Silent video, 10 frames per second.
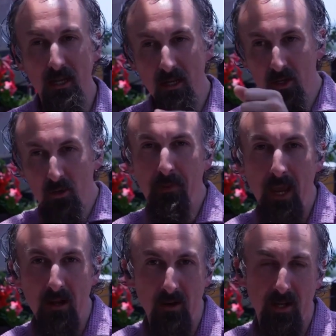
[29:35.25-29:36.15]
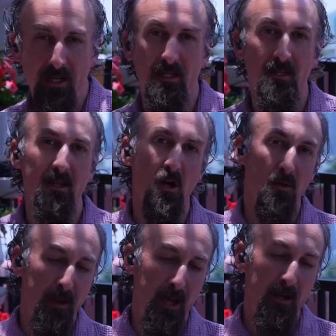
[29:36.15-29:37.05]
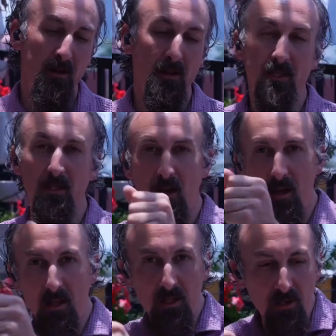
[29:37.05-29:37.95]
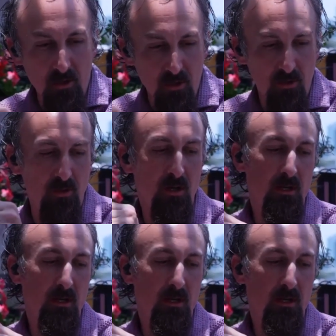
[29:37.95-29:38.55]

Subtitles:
a new panel next to the old panel, install a new